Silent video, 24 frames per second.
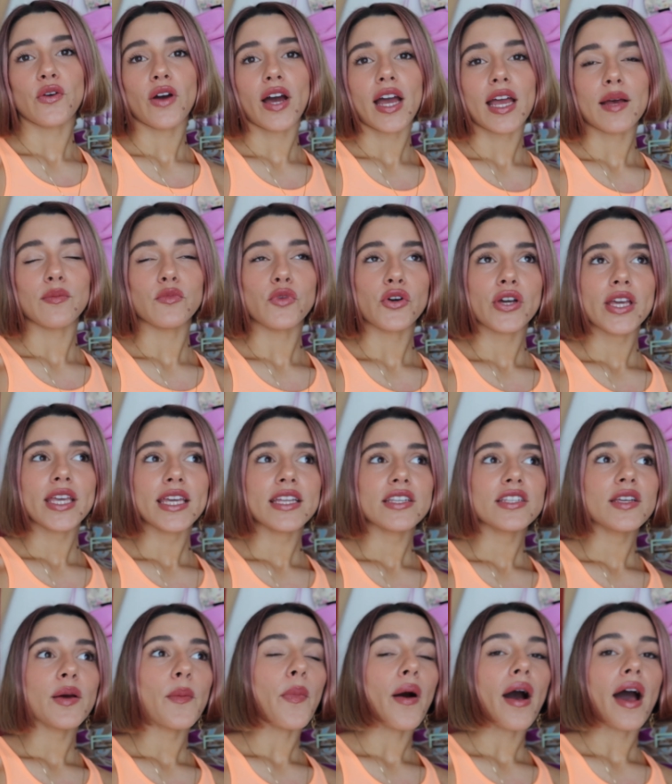I am looking
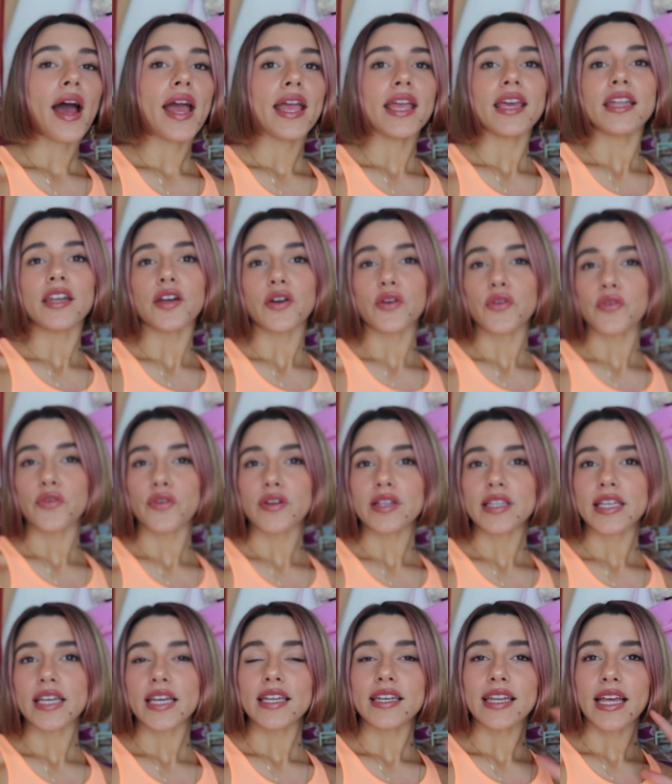into buying an
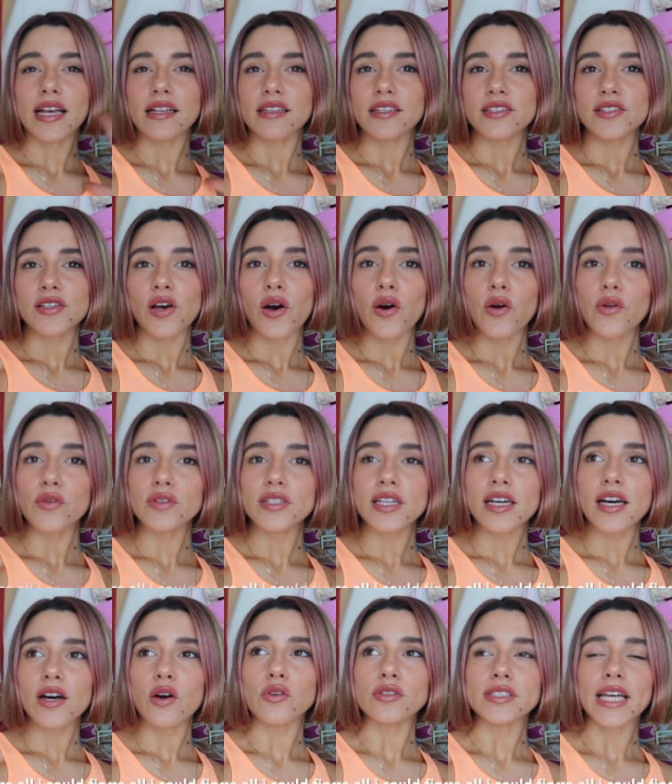acrylic necklace
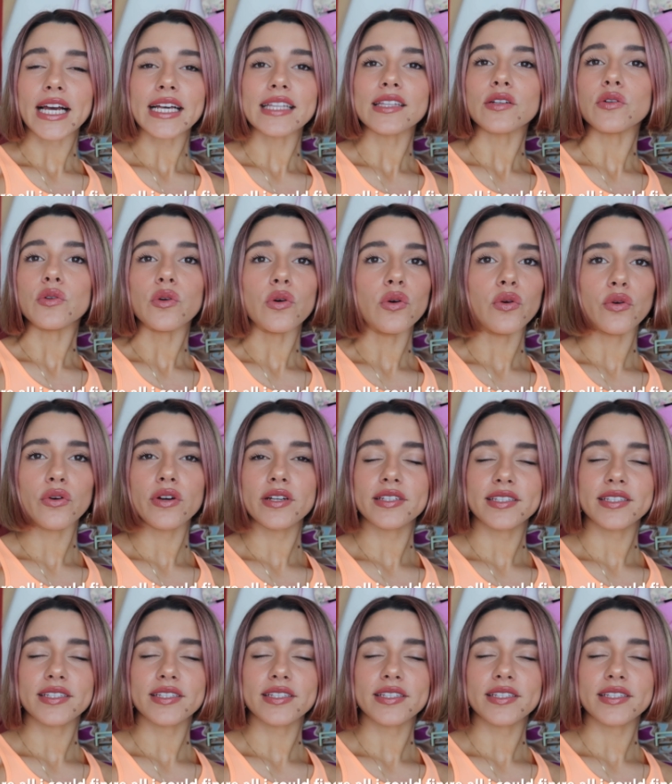holder or like little hook